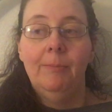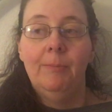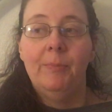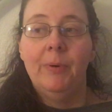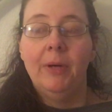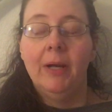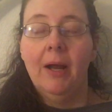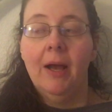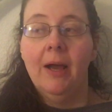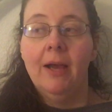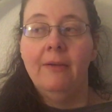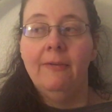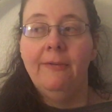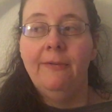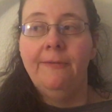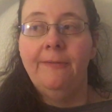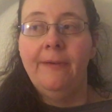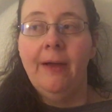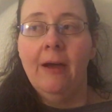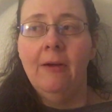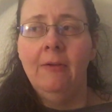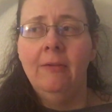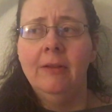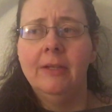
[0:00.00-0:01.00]
But I've
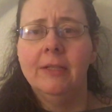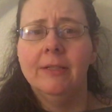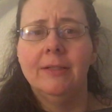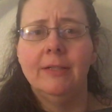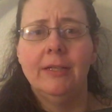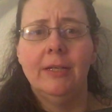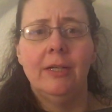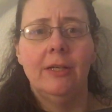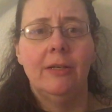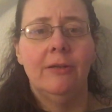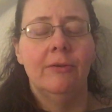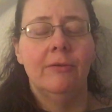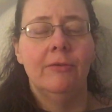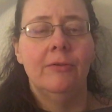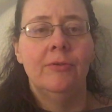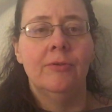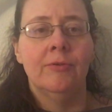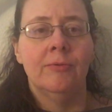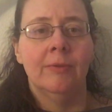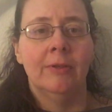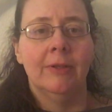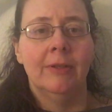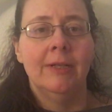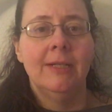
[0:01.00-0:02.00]
found this huge,
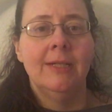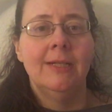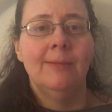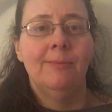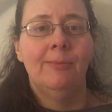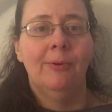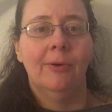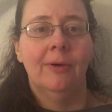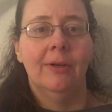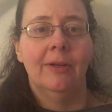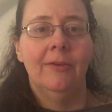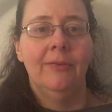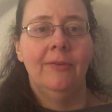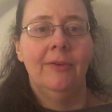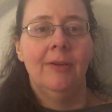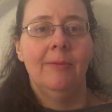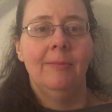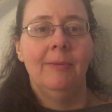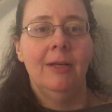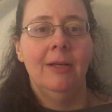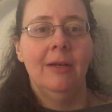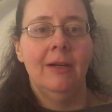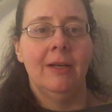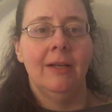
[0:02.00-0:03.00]
really supportive
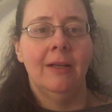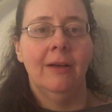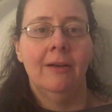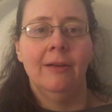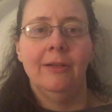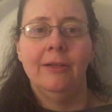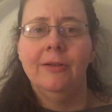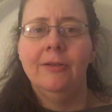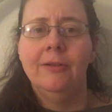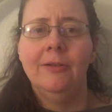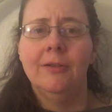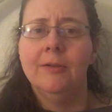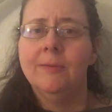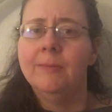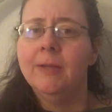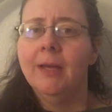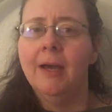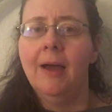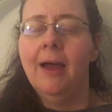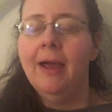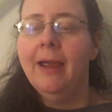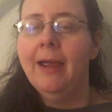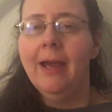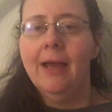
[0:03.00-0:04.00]
community on YouTube
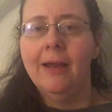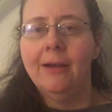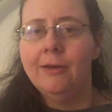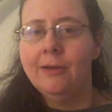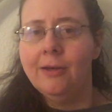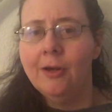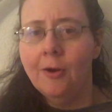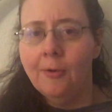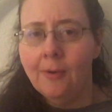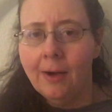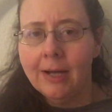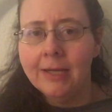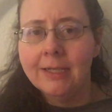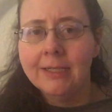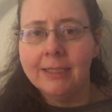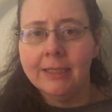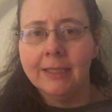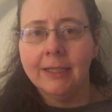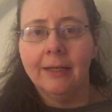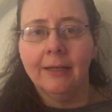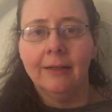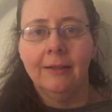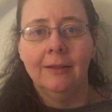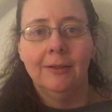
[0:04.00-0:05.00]
that I had no
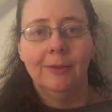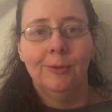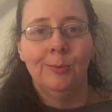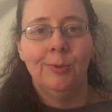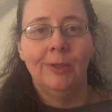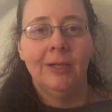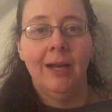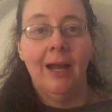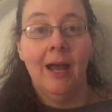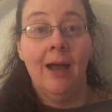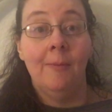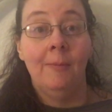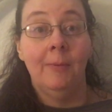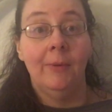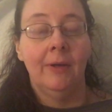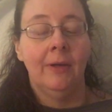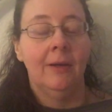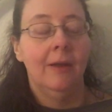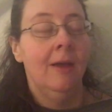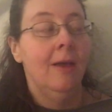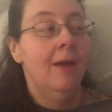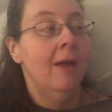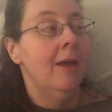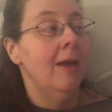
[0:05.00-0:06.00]
idea would happen.